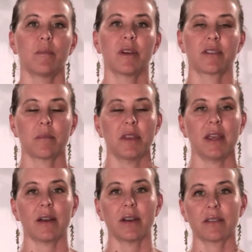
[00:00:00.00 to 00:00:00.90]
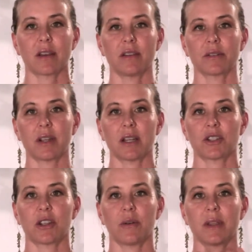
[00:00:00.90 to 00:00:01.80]
Some of the areas that you'll
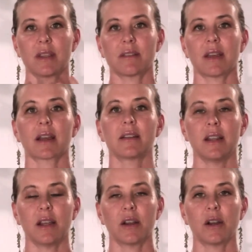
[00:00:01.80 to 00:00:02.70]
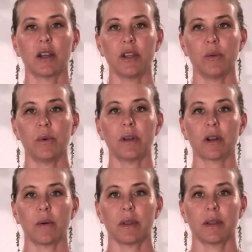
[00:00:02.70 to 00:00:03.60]
touch though in this technique, you will
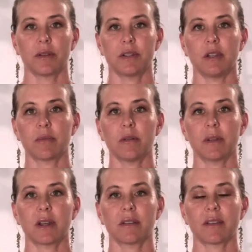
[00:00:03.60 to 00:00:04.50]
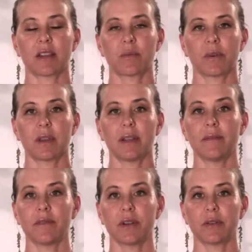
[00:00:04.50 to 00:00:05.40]
go a little deeper because that's where the
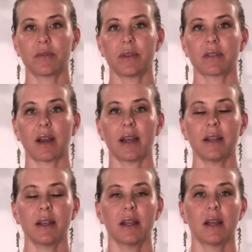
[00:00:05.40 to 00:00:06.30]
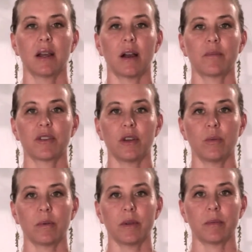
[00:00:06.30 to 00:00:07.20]
lymph nodes reside. So you
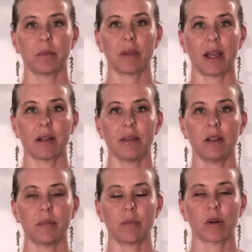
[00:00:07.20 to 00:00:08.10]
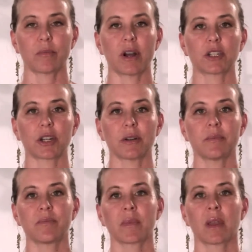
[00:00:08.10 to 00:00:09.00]
will be applying a little bit more pressure.
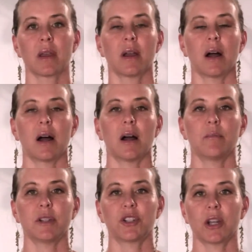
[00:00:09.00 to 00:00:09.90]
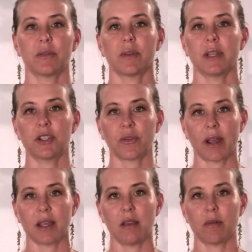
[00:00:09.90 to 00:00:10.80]
But generally try
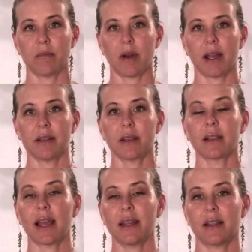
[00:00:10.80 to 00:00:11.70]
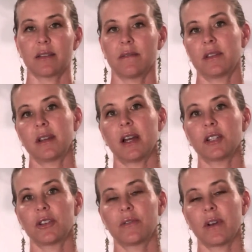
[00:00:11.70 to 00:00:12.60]
and keep in mind the lightness of the
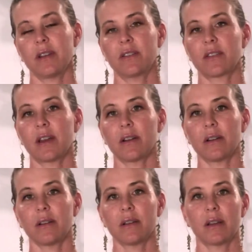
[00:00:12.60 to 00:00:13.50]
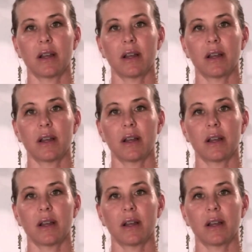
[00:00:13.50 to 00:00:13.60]
touch. It's very subtle